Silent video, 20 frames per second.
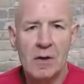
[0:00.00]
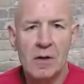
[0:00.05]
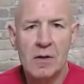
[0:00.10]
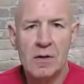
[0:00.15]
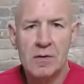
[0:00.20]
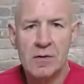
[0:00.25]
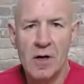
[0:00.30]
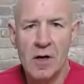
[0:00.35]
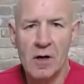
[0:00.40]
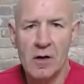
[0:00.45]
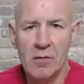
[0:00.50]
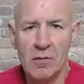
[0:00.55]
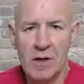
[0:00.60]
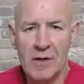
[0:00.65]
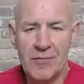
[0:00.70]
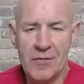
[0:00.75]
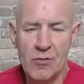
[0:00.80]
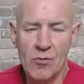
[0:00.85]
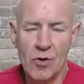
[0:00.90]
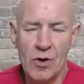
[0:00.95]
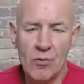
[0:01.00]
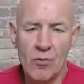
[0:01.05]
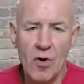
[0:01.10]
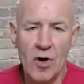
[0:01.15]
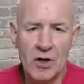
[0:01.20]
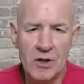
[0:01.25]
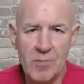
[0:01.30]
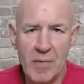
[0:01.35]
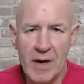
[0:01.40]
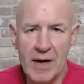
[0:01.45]
So if you want to
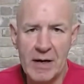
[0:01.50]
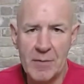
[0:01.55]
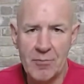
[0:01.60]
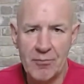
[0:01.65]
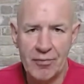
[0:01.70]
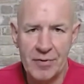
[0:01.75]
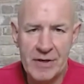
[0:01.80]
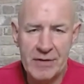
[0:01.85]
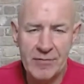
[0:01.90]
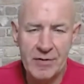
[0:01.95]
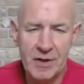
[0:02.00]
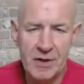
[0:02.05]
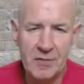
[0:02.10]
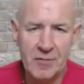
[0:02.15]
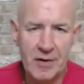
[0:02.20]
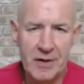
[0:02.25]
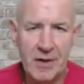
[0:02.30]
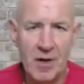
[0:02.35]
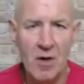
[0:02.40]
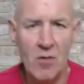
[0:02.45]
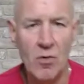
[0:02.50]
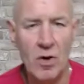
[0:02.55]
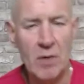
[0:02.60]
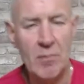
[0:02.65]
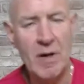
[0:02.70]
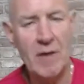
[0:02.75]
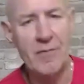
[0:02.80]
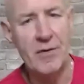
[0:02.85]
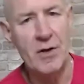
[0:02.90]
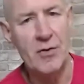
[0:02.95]
watch my previous video, one of
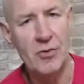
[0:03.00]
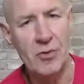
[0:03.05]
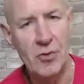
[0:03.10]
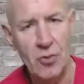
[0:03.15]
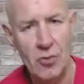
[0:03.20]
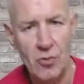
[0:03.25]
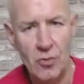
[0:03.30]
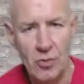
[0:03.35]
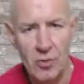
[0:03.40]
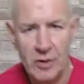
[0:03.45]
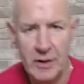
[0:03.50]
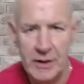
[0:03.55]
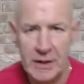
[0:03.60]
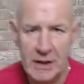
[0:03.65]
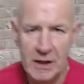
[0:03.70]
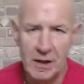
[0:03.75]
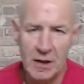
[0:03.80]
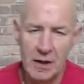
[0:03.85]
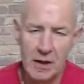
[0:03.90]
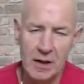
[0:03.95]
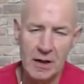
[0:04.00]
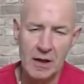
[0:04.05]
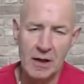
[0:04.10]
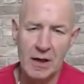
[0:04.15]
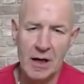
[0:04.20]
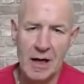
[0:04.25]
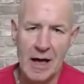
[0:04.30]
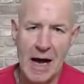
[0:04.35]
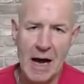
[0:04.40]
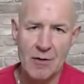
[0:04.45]
my videos called the
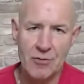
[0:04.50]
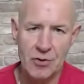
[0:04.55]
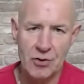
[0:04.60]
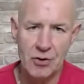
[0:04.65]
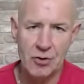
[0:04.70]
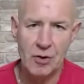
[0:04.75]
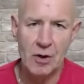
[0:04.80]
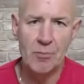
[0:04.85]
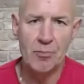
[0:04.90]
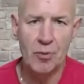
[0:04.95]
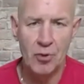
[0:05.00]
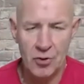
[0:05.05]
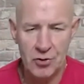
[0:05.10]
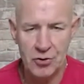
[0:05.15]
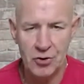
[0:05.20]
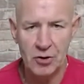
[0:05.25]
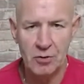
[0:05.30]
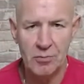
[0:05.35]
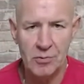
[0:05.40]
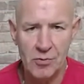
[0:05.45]
how to do a push-up,